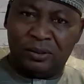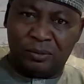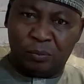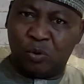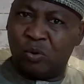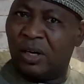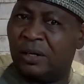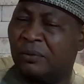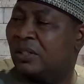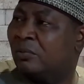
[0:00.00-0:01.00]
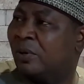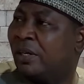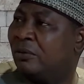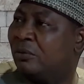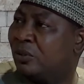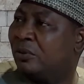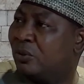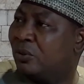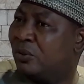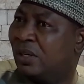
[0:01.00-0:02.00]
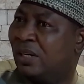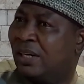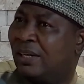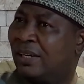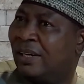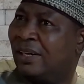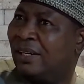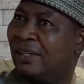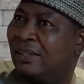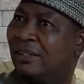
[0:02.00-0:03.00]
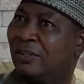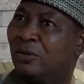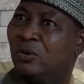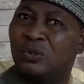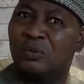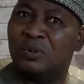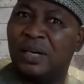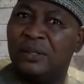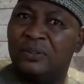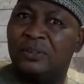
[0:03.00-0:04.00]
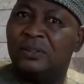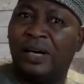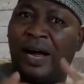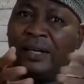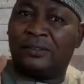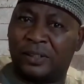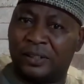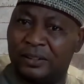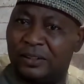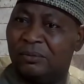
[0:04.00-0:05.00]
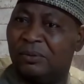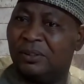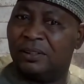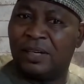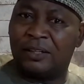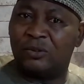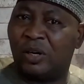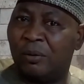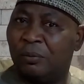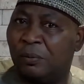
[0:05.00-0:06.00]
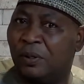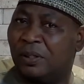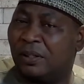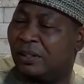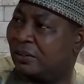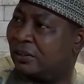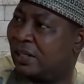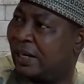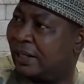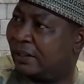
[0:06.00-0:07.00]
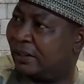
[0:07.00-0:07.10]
Boko Haram state managed videos, and you know, sometimes address even the director, I mean public relations director.